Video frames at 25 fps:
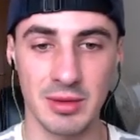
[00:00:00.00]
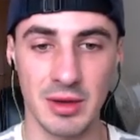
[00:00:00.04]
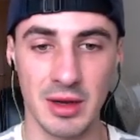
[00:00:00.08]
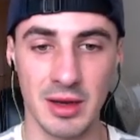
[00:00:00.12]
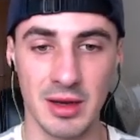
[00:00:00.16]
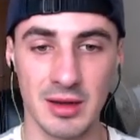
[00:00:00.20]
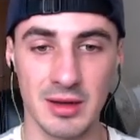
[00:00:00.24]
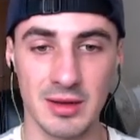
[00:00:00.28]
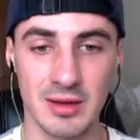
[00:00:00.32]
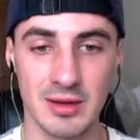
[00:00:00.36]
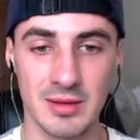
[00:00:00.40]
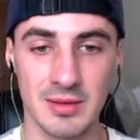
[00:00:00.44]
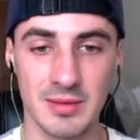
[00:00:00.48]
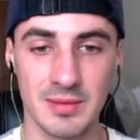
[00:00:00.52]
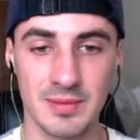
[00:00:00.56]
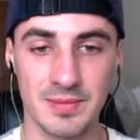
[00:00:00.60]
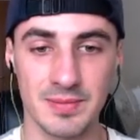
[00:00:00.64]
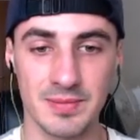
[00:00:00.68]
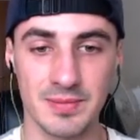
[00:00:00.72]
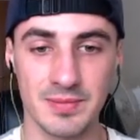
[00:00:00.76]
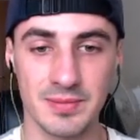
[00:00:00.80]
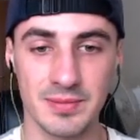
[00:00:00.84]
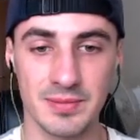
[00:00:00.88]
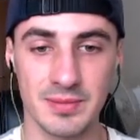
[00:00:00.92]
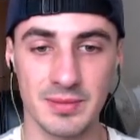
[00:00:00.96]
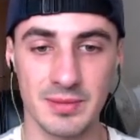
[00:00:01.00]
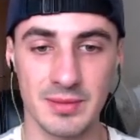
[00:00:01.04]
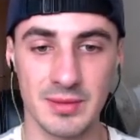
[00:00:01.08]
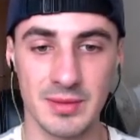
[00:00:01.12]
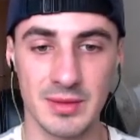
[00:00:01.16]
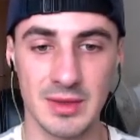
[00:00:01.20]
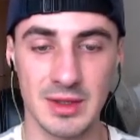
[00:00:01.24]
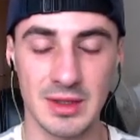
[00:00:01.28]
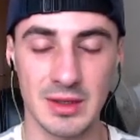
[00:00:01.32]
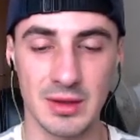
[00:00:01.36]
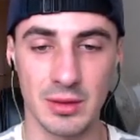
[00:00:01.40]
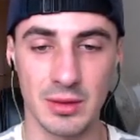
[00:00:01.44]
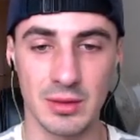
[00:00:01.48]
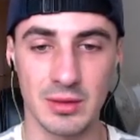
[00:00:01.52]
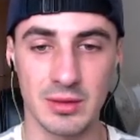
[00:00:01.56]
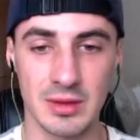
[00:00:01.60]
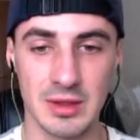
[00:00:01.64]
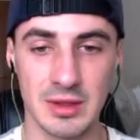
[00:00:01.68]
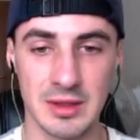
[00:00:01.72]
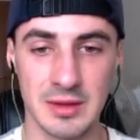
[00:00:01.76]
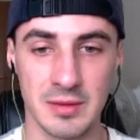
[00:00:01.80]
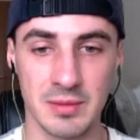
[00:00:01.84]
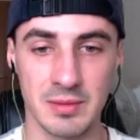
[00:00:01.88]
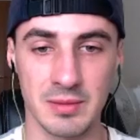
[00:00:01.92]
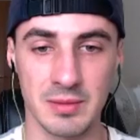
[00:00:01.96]
but
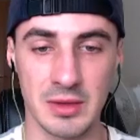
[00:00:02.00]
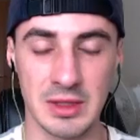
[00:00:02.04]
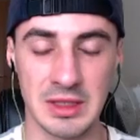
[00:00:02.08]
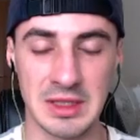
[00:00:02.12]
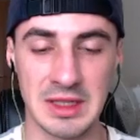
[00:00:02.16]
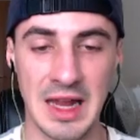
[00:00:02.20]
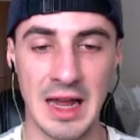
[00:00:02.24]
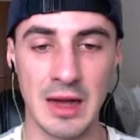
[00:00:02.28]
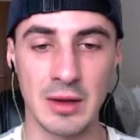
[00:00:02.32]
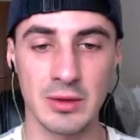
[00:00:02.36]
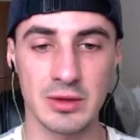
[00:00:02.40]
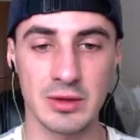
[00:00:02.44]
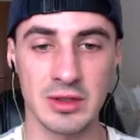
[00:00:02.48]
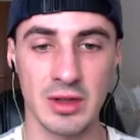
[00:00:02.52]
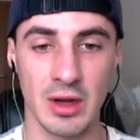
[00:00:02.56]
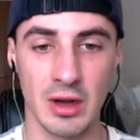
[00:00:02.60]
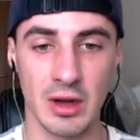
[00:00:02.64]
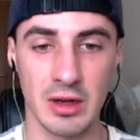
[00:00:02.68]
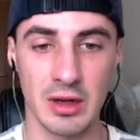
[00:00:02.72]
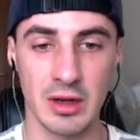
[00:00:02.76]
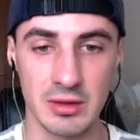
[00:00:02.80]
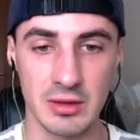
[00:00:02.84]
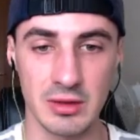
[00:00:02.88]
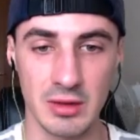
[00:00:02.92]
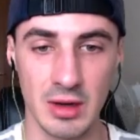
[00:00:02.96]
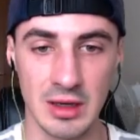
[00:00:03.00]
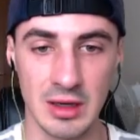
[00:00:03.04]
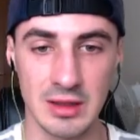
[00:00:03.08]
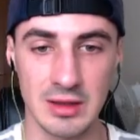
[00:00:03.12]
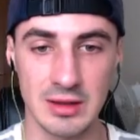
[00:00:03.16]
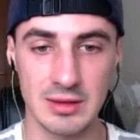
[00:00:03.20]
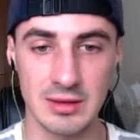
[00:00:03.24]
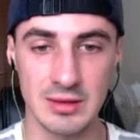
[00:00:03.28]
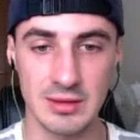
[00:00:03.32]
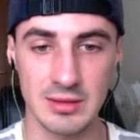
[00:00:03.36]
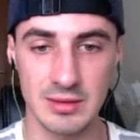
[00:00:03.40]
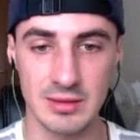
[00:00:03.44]
he's an outsider, right?